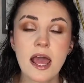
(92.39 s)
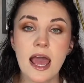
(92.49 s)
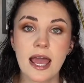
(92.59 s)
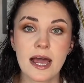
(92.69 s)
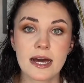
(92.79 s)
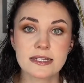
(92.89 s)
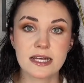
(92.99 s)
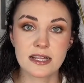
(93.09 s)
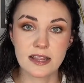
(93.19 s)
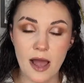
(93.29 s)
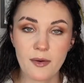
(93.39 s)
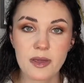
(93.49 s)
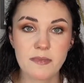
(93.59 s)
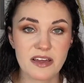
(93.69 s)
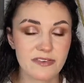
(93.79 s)
and
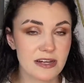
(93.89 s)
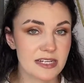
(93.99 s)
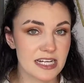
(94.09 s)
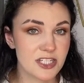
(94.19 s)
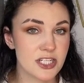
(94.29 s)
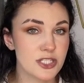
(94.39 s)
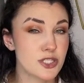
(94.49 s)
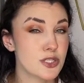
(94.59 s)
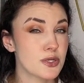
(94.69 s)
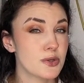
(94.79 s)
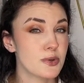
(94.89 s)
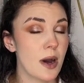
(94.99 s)
allowing my foundation to